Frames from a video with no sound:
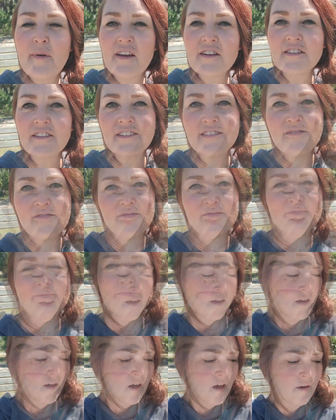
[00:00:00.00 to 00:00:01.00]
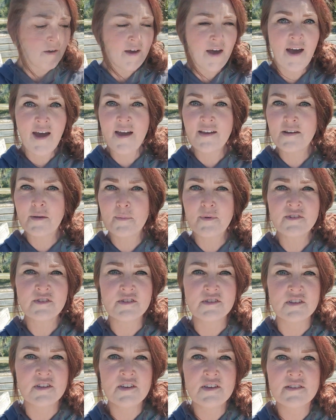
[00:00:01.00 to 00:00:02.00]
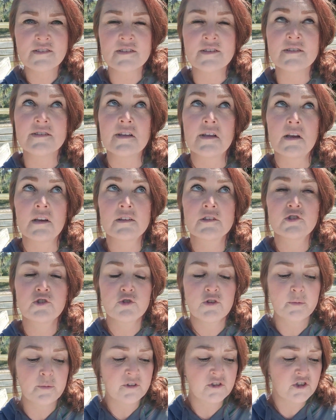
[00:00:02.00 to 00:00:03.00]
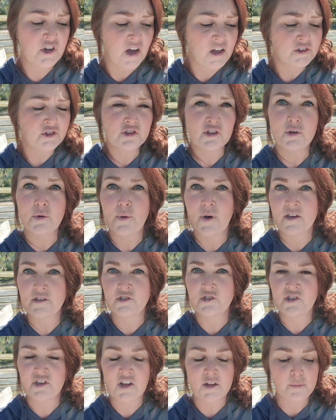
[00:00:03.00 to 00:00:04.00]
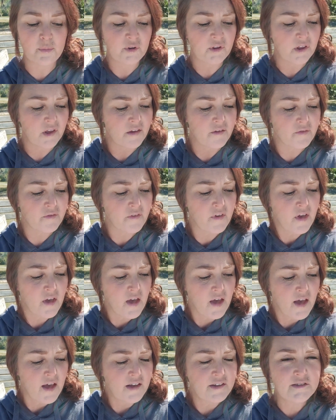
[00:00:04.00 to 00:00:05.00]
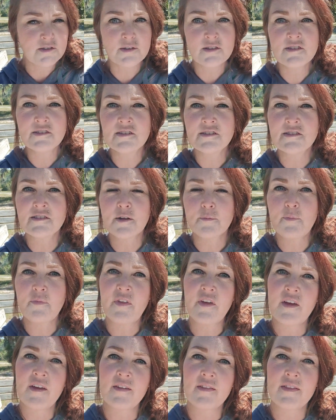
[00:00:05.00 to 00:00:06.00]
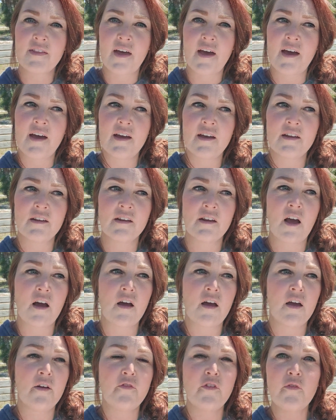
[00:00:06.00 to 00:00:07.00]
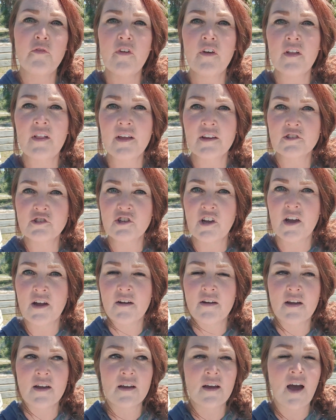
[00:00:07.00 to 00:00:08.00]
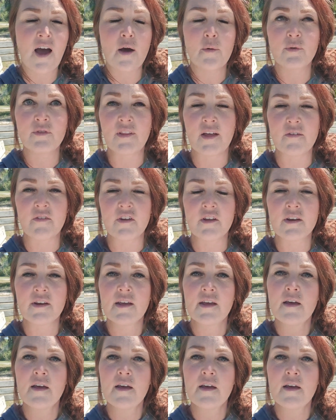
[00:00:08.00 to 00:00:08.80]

Magdalene. Okay, number six is an extremely challenging question, I believe. And so this is something that if you feel like sharing, I would love it.